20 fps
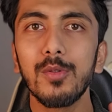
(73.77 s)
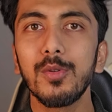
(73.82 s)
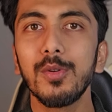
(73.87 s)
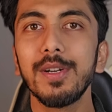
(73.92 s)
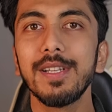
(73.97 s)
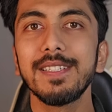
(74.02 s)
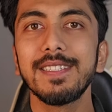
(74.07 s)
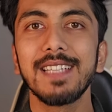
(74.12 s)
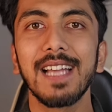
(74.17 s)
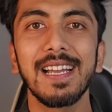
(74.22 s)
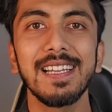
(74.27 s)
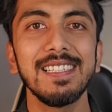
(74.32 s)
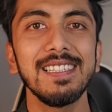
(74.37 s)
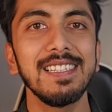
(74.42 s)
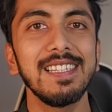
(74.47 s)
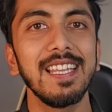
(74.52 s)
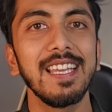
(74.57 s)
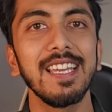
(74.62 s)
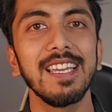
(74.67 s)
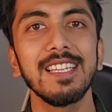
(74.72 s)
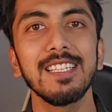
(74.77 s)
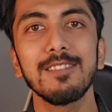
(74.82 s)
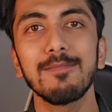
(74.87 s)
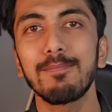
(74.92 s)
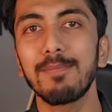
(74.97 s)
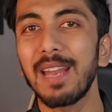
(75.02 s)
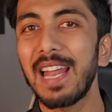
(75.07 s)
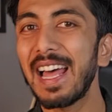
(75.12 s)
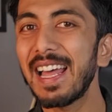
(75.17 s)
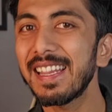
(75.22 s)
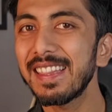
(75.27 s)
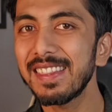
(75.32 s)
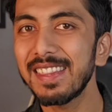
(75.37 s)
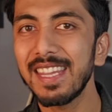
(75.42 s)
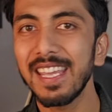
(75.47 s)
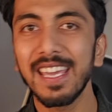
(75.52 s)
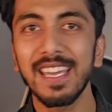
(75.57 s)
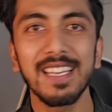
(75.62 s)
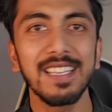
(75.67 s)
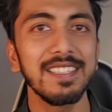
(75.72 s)
to design things, plan
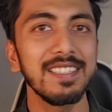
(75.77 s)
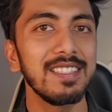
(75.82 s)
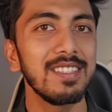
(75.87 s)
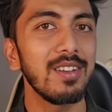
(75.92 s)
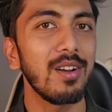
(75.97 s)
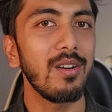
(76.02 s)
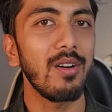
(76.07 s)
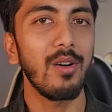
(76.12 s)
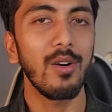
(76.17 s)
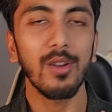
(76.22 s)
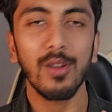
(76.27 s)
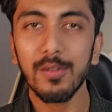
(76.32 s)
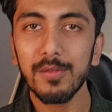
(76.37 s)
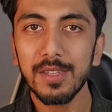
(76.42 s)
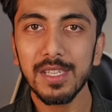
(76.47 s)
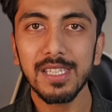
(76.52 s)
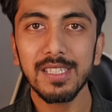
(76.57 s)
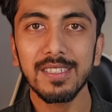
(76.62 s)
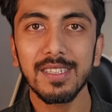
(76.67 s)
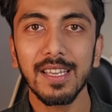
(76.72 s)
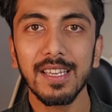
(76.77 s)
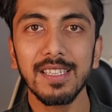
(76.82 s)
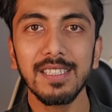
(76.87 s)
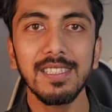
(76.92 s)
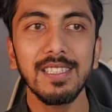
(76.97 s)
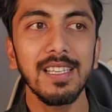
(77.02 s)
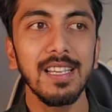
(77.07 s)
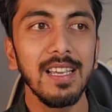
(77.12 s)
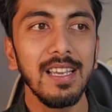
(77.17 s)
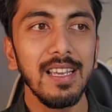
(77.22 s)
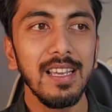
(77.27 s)
things, all of these things,